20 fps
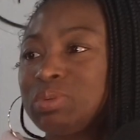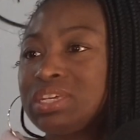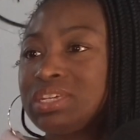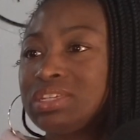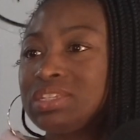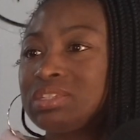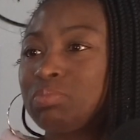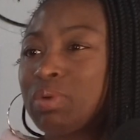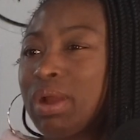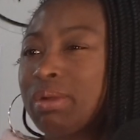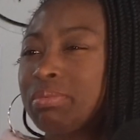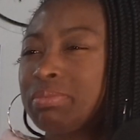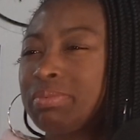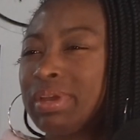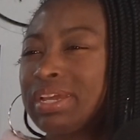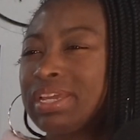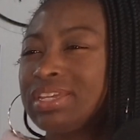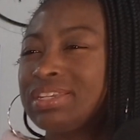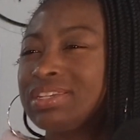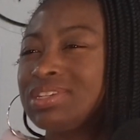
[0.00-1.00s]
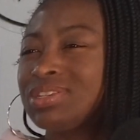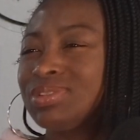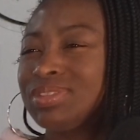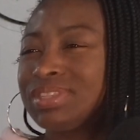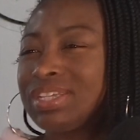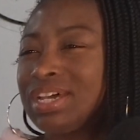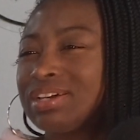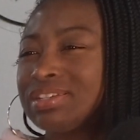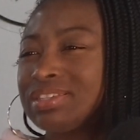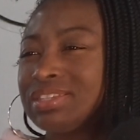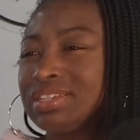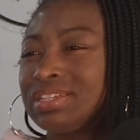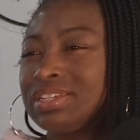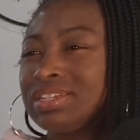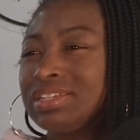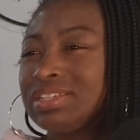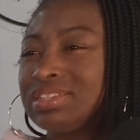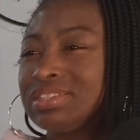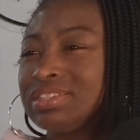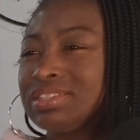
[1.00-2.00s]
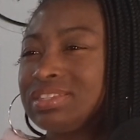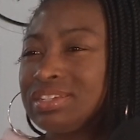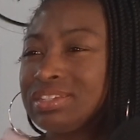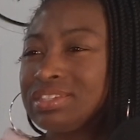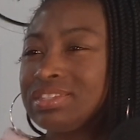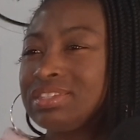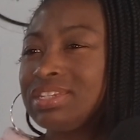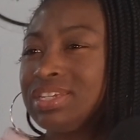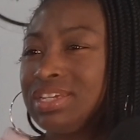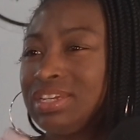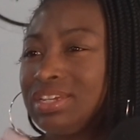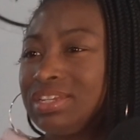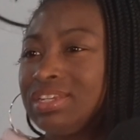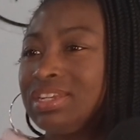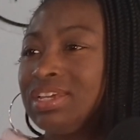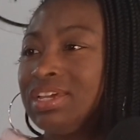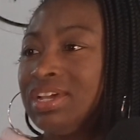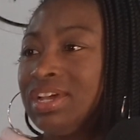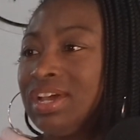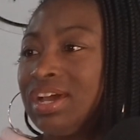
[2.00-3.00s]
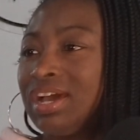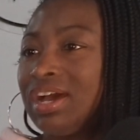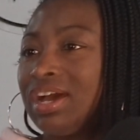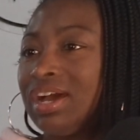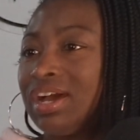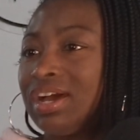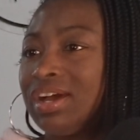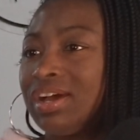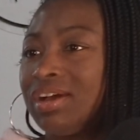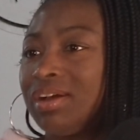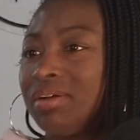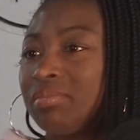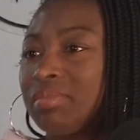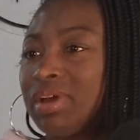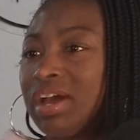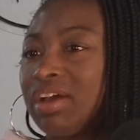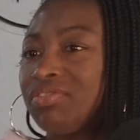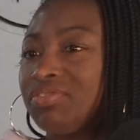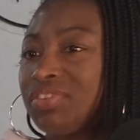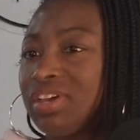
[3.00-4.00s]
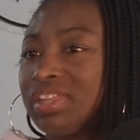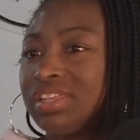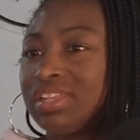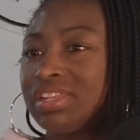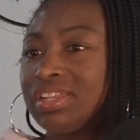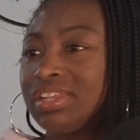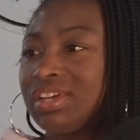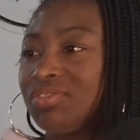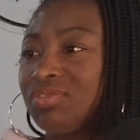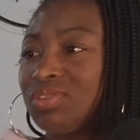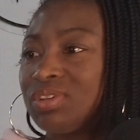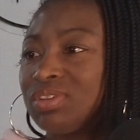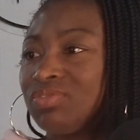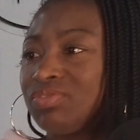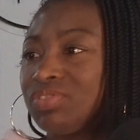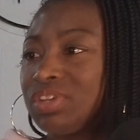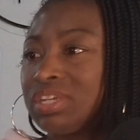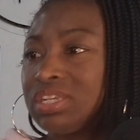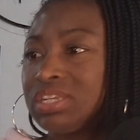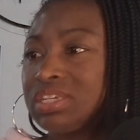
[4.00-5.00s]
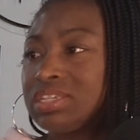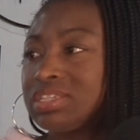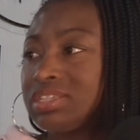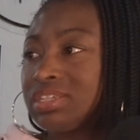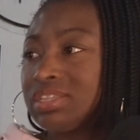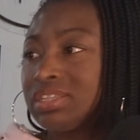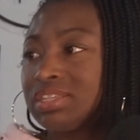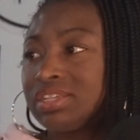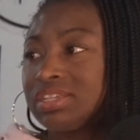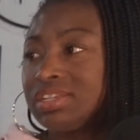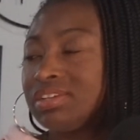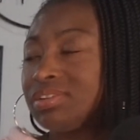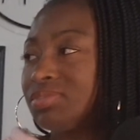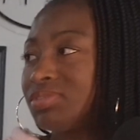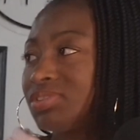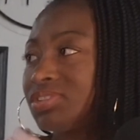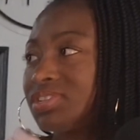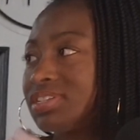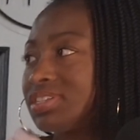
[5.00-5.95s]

piece probably back in 2016. I fell in love with fitness, and then